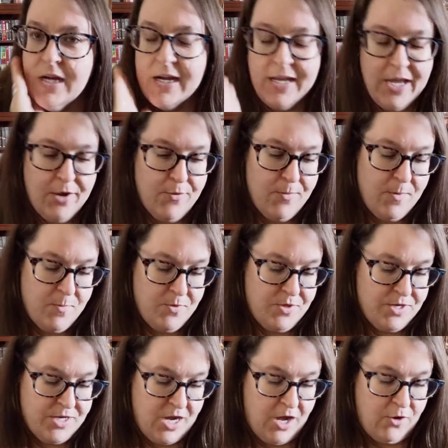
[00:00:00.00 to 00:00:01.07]
I can't remember
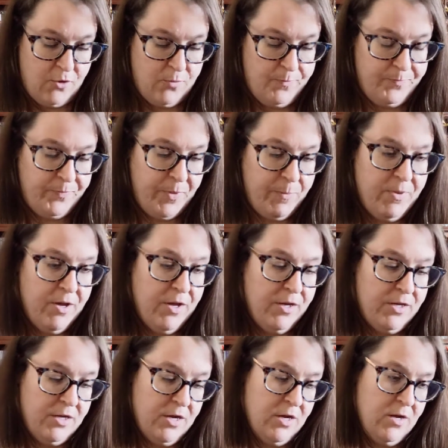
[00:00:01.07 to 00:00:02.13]
the title.
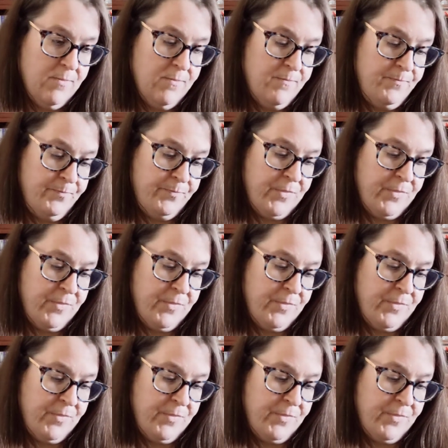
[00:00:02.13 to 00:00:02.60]
But An